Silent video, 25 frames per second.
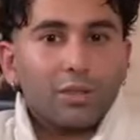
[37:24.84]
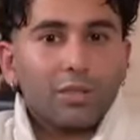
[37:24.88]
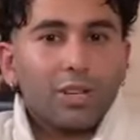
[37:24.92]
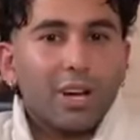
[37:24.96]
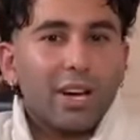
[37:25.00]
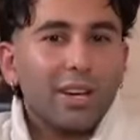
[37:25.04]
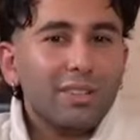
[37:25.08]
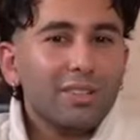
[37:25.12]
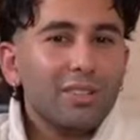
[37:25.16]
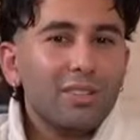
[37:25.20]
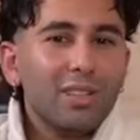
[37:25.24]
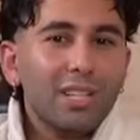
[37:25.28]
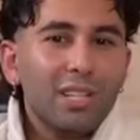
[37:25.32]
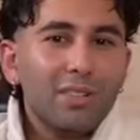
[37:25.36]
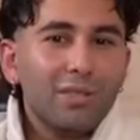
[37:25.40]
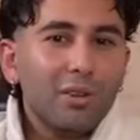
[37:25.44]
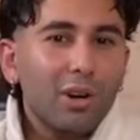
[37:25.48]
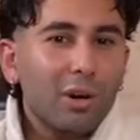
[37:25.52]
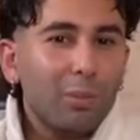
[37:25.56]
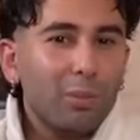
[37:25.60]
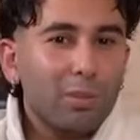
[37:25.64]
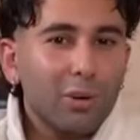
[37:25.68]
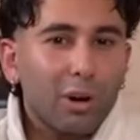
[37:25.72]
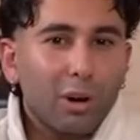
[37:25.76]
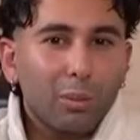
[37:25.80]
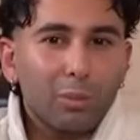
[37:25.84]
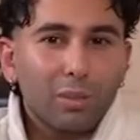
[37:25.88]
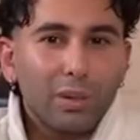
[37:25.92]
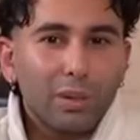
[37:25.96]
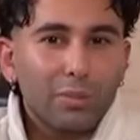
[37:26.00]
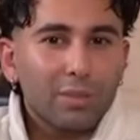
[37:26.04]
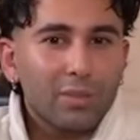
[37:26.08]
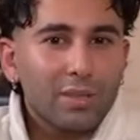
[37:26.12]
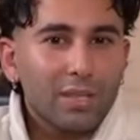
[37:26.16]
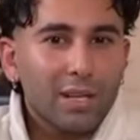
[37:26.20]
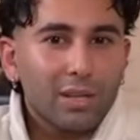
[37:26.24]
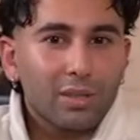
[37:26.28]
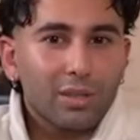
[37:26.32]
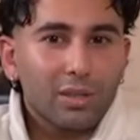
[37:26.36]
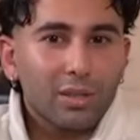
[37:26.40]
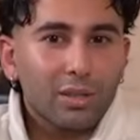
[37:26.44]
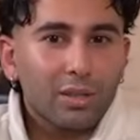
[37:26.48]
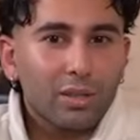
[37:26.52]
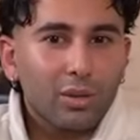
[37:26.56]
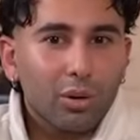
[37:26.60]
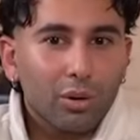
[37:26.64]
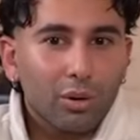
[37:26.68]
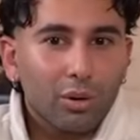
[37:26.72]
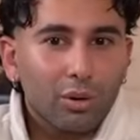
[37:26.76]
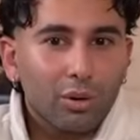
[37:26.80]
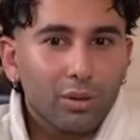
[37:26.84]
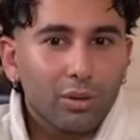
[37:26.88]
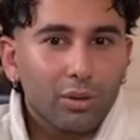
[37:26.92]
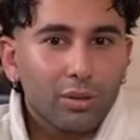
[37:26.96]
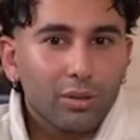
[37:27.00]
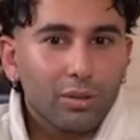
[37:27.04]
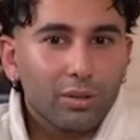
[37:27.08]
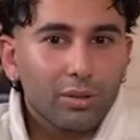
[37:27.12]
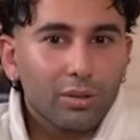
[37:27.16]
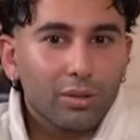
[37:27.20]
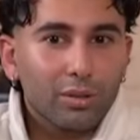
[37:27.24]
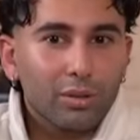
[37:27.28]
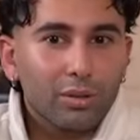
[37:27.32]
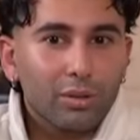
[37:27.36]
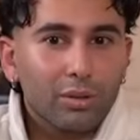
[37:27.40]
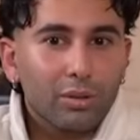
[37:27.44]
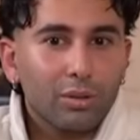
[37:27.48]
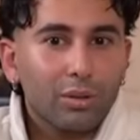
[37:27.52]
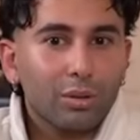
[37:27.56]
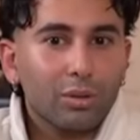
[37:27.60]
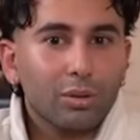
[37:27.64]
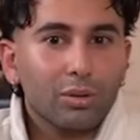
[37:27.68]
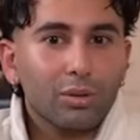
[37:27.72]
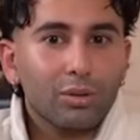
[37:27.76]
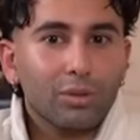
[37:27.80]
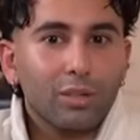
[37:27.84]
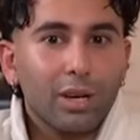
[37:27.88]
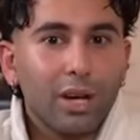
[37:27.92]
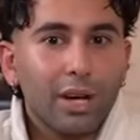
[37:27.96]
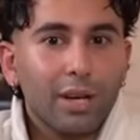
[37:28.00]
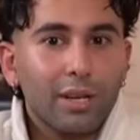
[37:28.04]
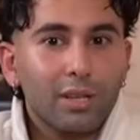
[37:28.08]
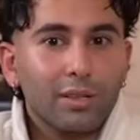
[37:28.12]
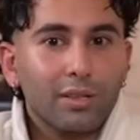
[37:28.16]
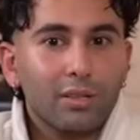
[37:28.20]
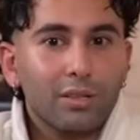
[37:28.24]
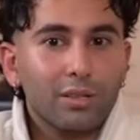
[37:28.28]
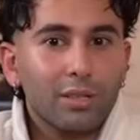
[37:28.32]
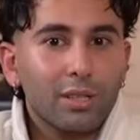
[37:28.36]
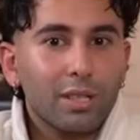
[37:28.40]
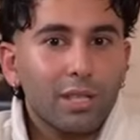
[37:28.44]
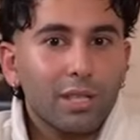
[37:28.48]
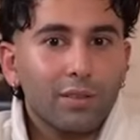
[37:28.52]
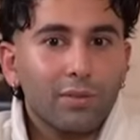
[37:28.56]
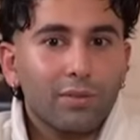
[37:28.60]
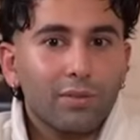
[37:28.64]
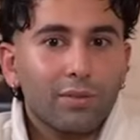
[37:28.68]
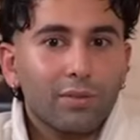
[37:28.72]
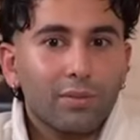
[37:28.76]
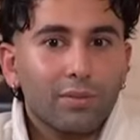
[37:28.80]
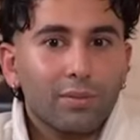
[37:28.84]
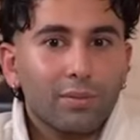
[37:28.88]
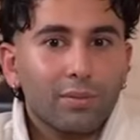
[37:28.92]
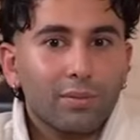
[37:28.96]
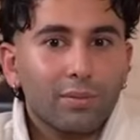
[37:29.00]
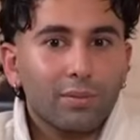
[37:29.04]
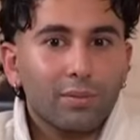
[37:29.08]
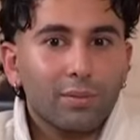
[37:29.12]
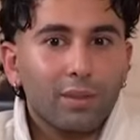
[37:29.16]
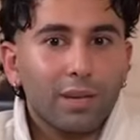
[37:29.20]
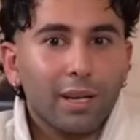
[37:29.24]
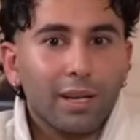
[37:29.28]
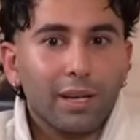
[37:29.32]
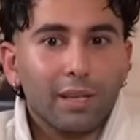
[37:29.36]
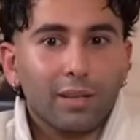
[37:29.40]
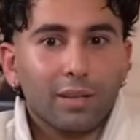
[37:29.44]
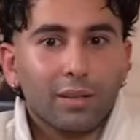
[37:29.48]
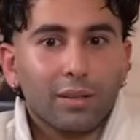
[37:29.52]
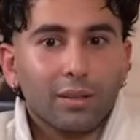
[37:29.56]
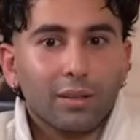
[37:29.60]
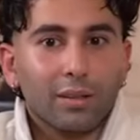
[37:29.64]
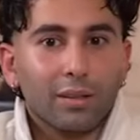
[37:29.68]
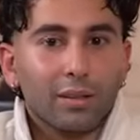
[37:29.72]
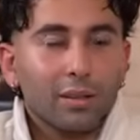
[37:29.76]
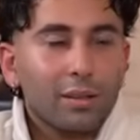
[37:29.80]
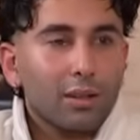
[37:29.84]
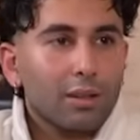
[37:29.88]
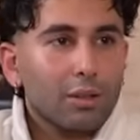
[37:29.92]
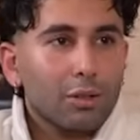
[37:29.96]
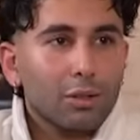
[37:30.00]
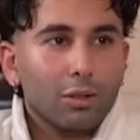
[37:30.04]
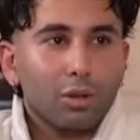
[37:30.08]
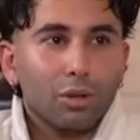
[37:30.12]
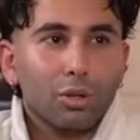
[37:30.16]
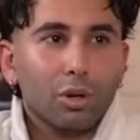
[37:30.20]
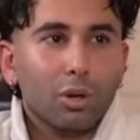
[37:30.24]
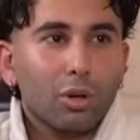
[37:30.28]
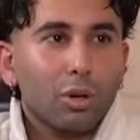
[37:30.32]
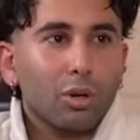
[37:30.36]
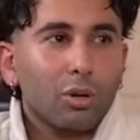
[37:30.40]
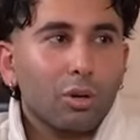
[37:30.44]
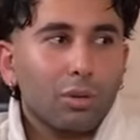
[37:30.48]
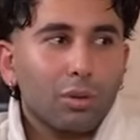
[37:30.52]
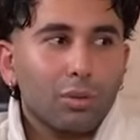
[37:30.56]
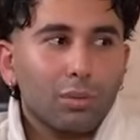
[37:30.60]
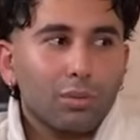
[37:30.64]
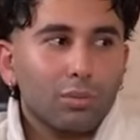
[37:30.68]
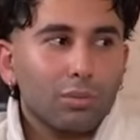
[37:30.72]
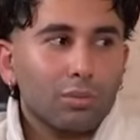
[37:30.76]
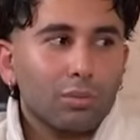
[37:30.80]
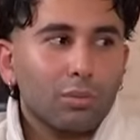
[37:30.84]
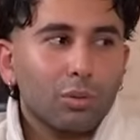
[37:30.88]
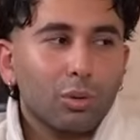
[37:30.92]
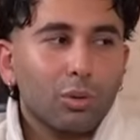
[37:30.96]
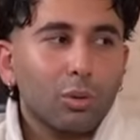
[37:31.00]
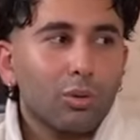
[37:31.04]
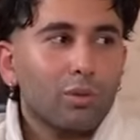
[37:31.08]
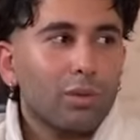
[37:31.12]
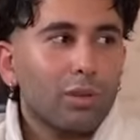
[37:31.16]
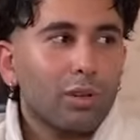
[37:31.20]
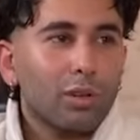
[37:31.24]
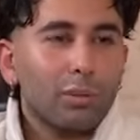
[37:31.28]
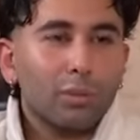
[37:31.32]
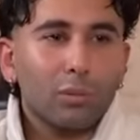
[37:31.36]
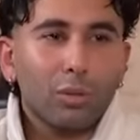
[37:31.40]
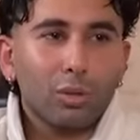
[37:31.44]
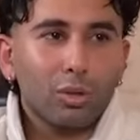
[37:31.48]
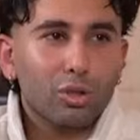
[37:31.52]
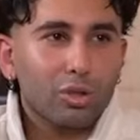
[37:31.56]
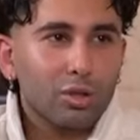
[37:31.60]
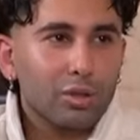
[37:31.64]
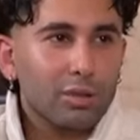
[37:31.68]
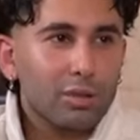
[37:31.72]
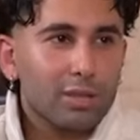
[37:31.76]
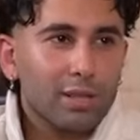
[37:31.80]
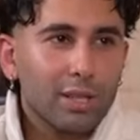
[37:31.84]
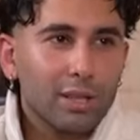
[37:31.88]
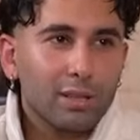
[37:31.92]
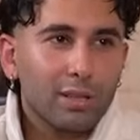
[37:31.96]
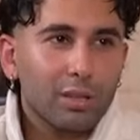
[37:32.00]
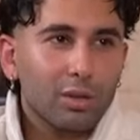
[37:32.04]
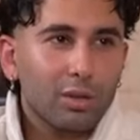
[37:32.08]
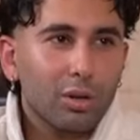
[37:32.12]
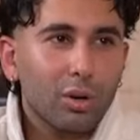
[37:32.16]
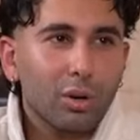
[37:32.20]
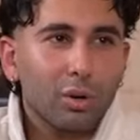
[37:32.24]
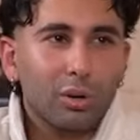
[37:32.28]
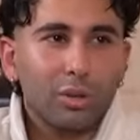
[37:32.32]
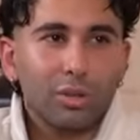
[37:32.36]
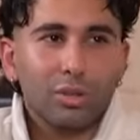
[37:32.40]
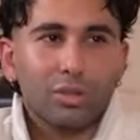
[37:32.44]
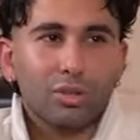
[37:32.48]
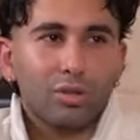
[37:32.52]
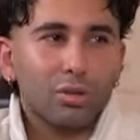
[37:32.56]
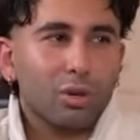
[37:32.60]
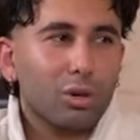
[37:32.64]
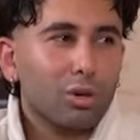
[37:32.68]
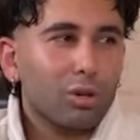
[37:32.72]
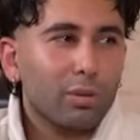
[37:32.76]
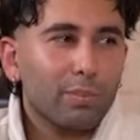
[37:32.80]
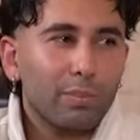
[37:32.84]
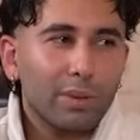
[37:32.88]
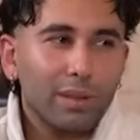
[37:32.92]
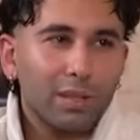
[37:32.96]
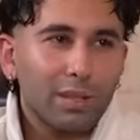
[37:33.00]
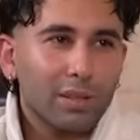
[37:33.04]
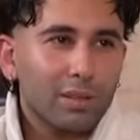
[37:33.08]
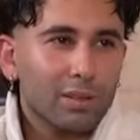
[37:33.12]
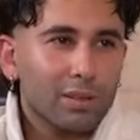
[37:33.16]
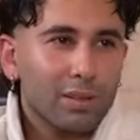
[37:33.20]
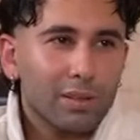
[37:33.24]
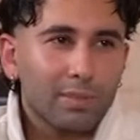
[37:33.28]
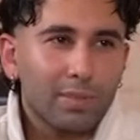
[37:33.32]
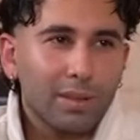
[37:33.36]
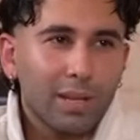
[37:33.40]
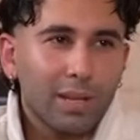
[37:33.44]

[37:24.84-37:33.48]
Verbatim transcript: try to leave your problems at the door you know try to leave like your over emotions at the door and strong opinions